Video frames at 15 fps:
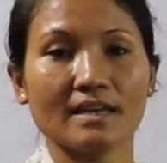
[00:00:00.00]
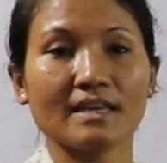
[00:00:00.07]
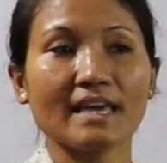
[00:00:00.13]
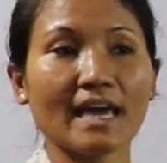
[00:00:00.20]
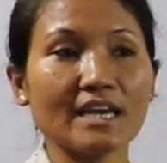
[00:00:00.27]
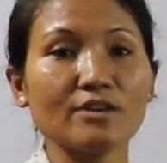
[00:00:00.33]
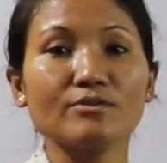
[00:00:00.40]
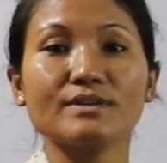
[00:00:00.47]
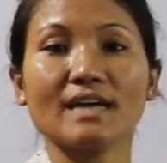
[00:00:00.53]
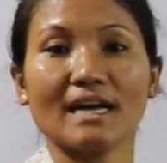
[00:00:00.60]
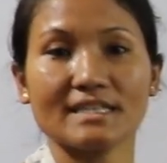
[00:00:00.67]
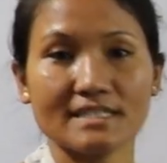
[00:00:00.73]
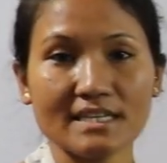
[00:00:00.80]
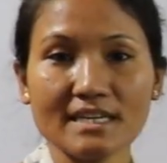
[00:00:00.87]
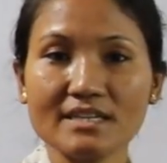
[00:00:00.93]
Can you
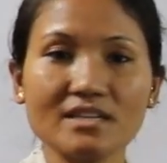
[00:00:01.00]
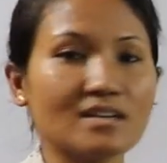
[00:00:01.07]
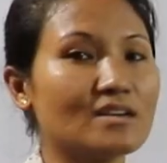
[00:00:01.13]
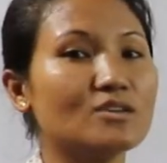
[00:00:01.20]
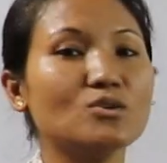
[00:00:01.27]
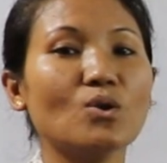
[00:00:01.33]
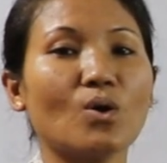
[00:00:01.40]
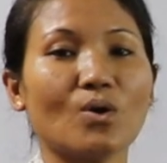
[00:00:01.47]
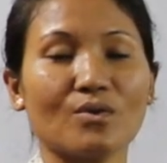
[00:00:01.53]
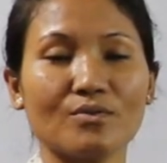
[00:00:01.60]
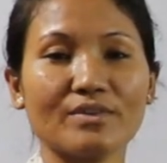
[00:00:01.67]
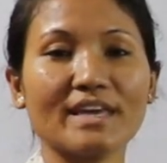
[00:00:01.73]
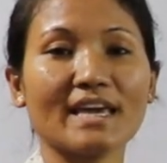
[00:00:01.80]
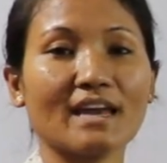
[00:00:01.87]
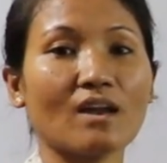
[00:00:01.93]
touch it? No,
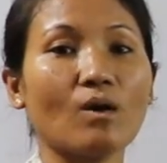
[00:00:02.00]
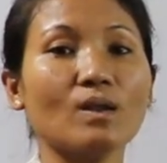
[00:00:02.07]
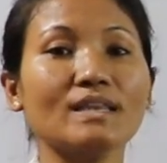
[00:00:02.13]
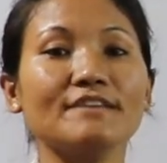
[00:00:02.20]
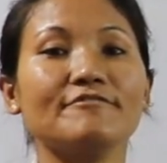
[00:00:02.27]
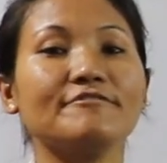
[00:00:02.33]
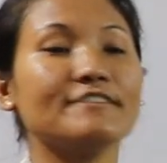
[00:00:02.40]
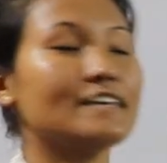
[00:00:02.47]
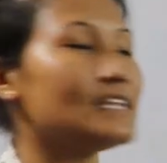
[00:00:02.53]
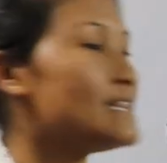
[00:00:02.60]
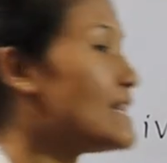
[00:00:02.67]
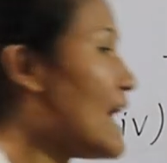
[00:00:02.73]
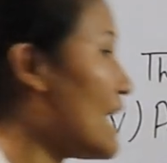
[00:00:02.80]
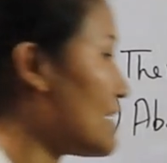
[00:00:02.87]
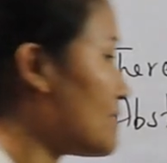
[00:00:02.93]
we can only feel
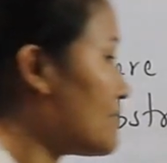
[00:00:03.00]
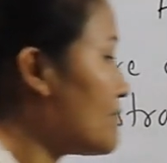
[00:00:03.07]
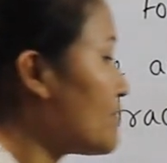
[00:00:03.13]
that.